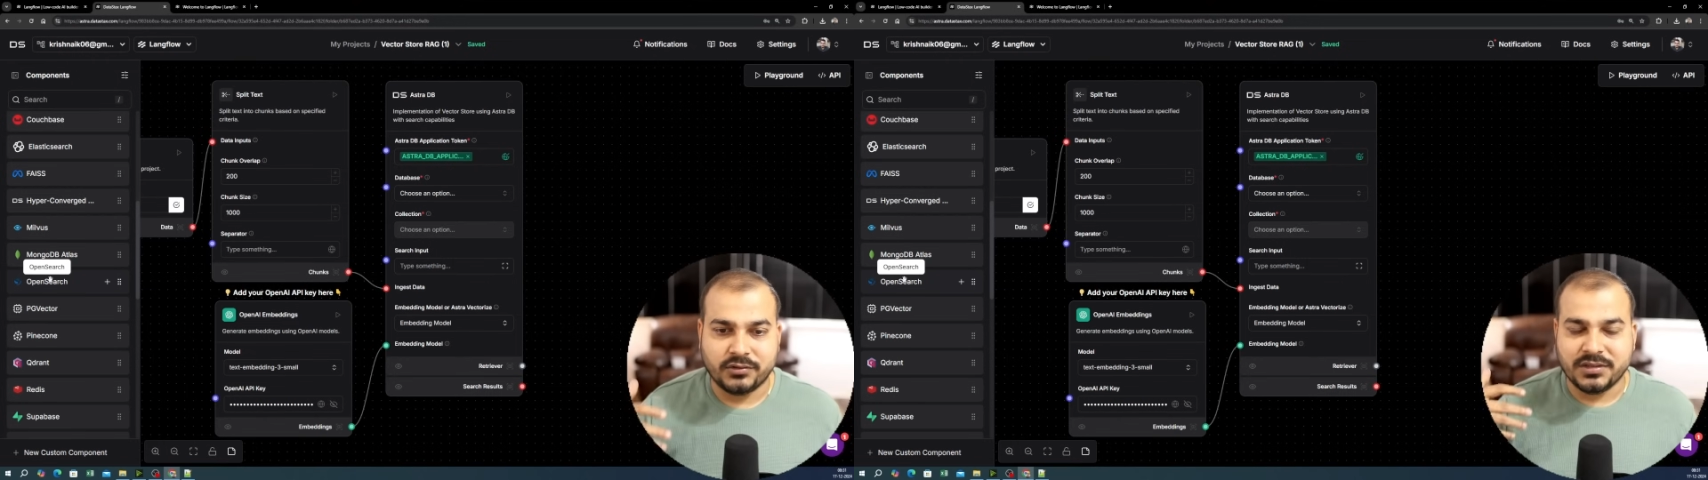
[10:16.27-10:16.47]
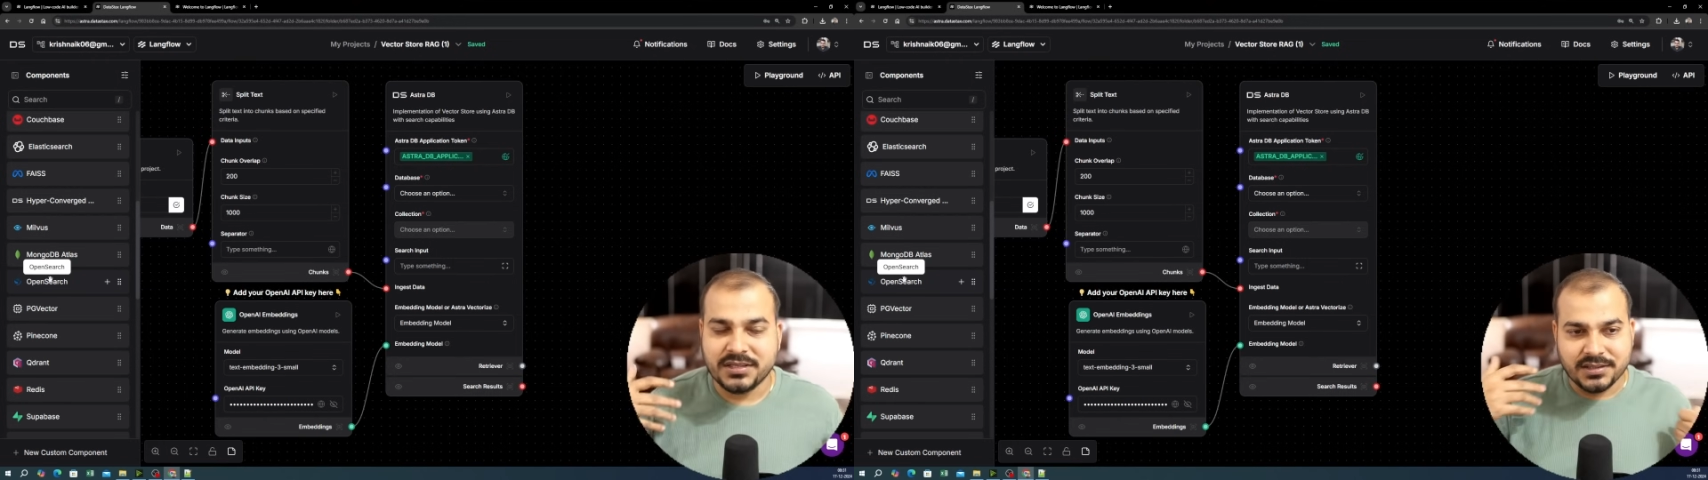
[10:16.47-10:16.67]

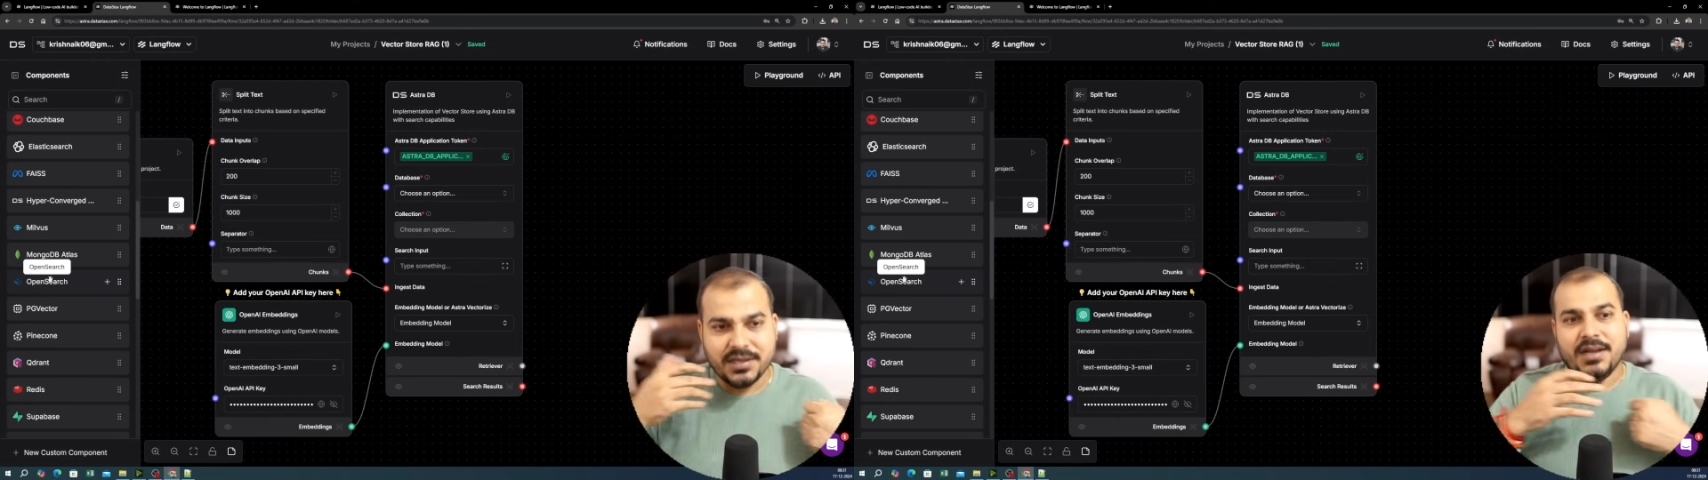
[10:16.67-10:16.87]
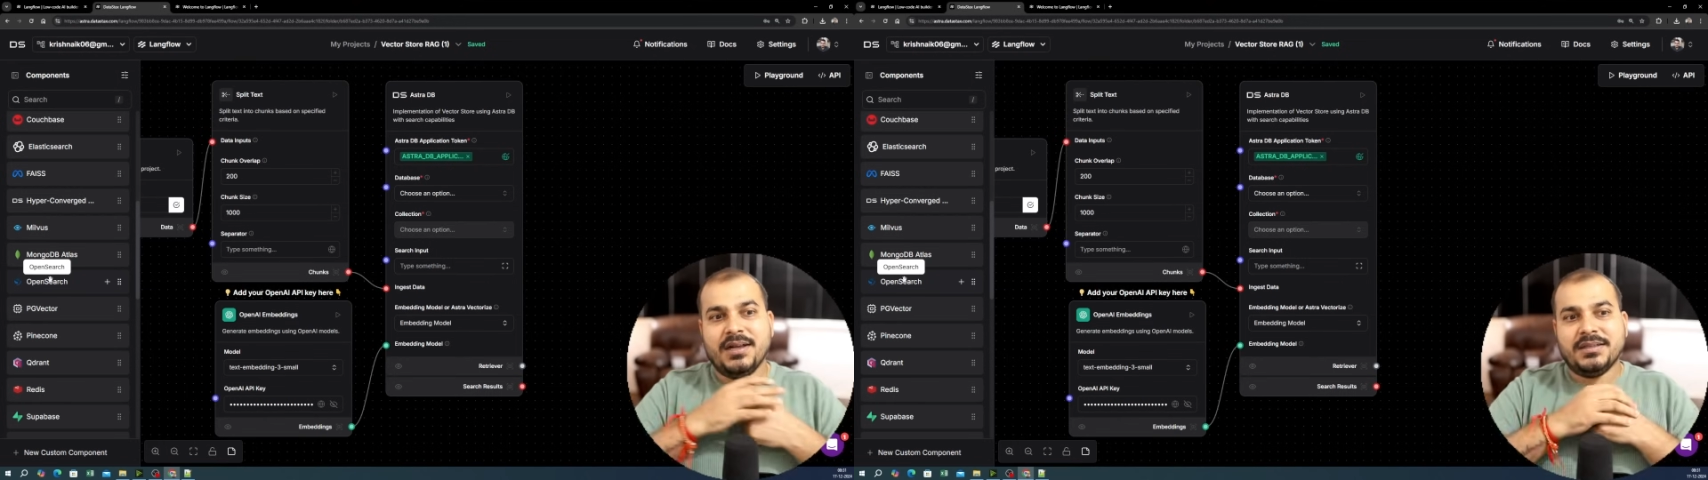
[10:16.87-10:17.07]
So this
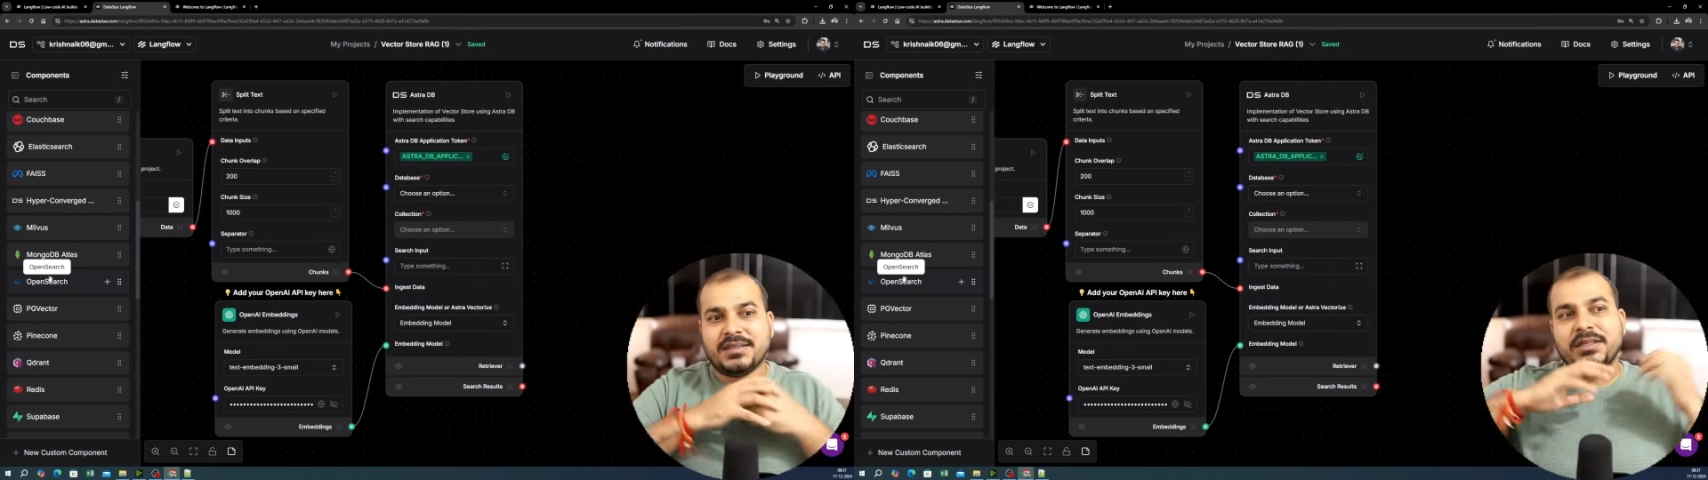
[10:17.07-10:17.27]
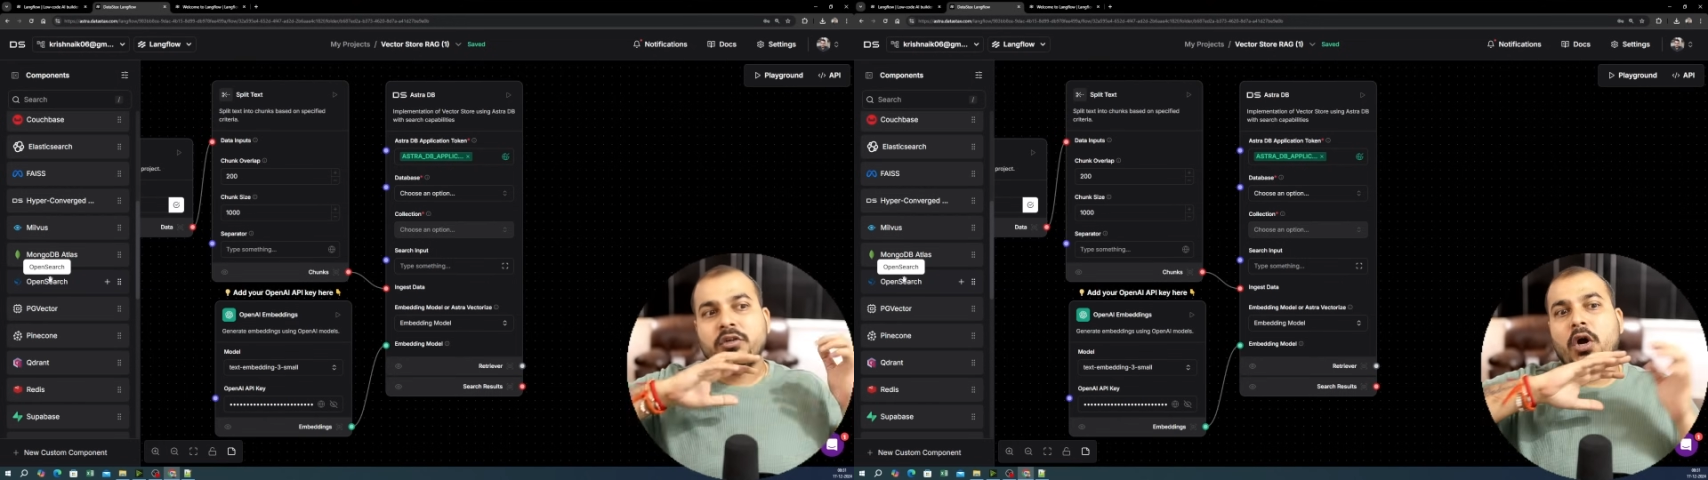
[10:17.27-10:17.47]

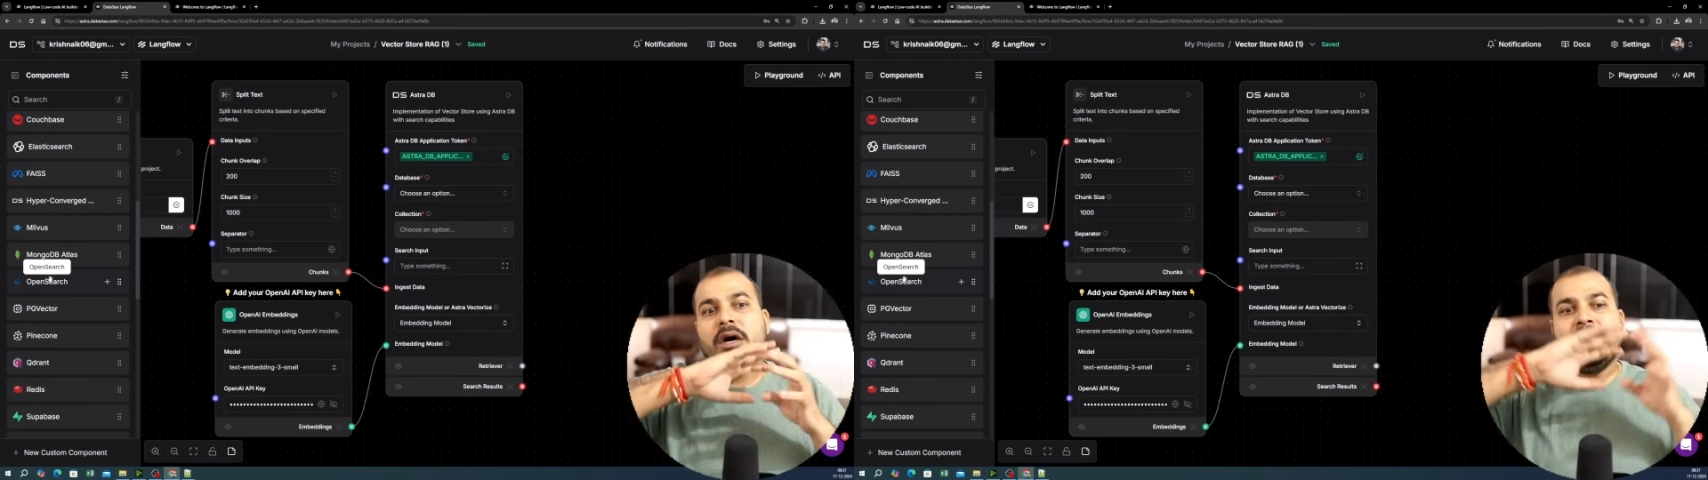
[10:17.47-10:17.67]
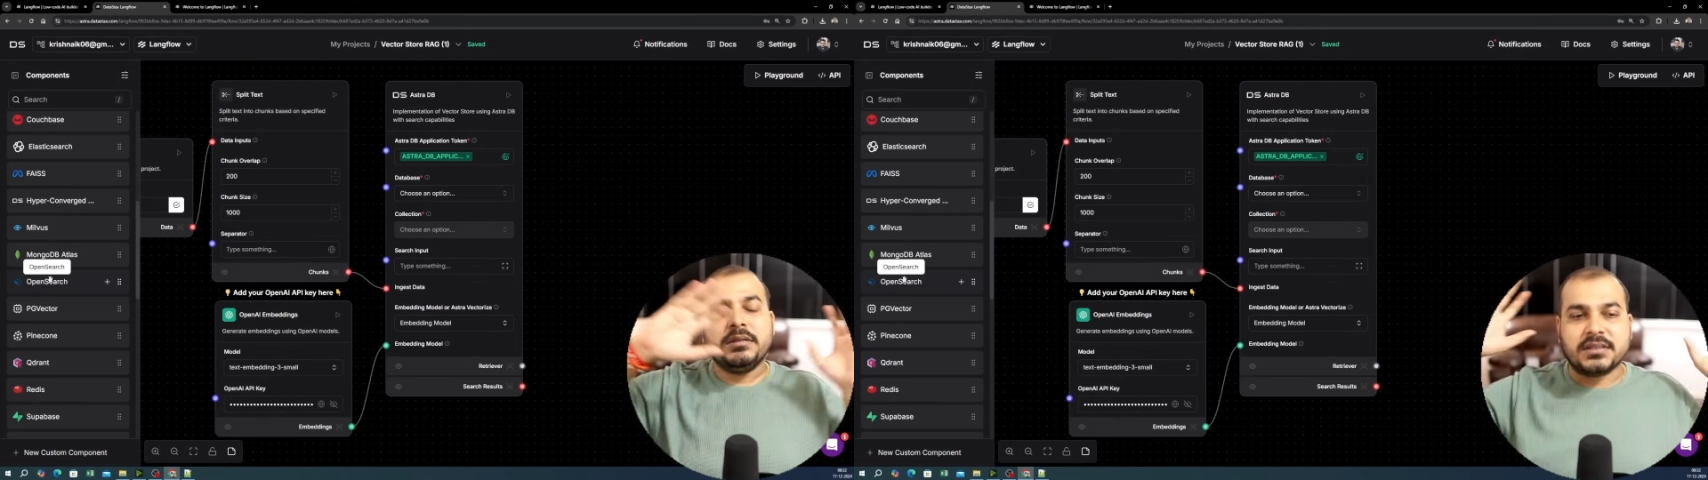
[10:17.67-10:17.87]
this in
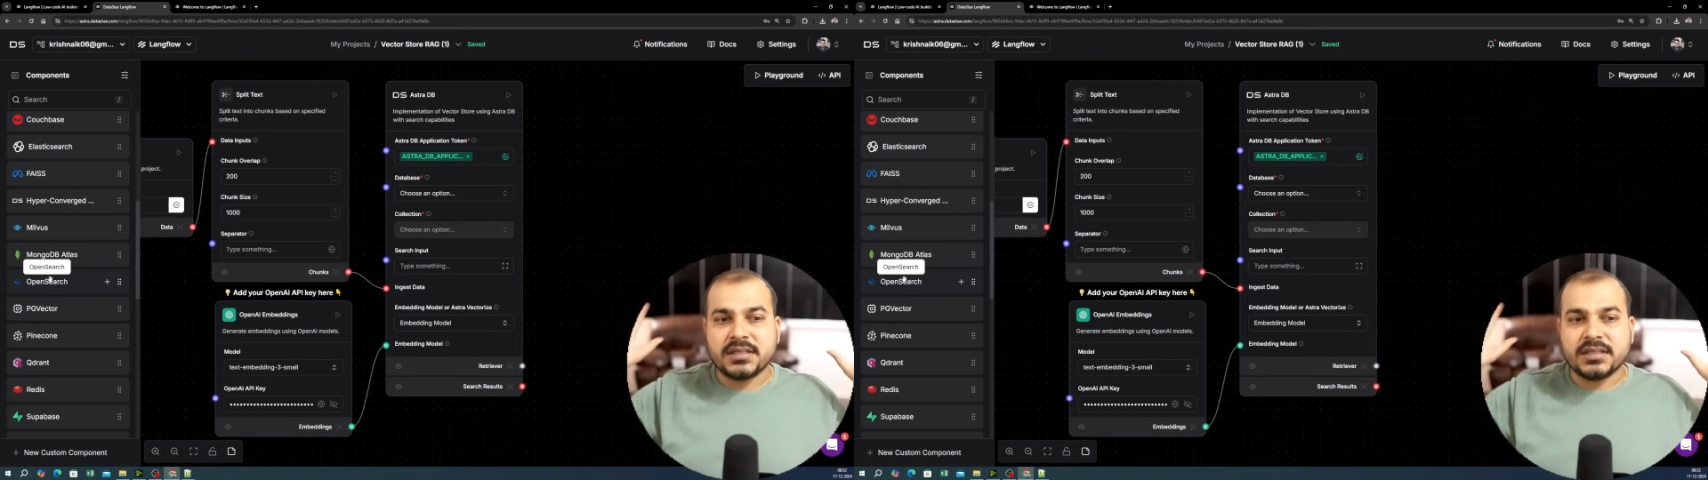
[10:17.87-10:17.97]
turns